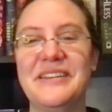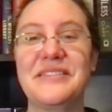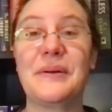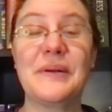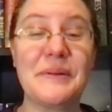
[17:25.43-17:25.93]

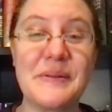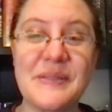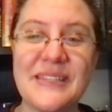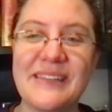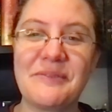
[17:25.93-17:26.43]
So it
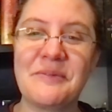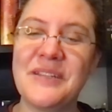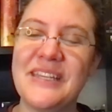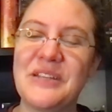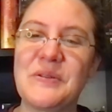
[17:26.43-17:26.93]
was
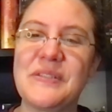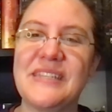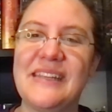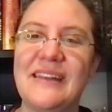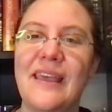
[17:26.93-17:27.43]
really
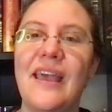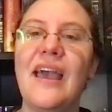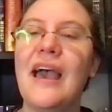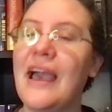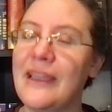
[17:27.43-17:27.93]
interesting.
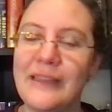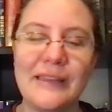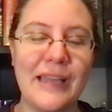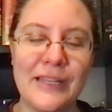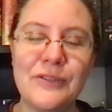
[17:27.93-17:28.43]
I,
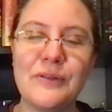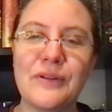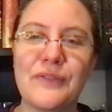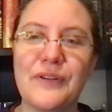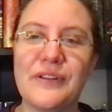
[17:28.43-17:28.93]
I do
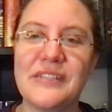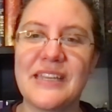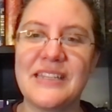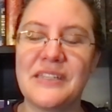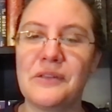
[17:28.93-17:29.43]
look forward to
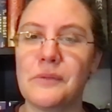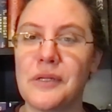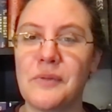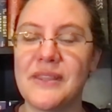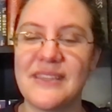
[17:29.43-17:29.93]

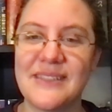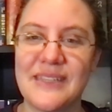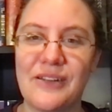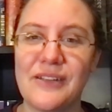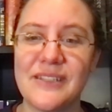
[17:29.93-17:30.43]
continuing with this
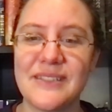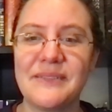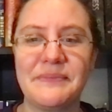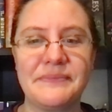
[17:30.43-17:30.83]
series.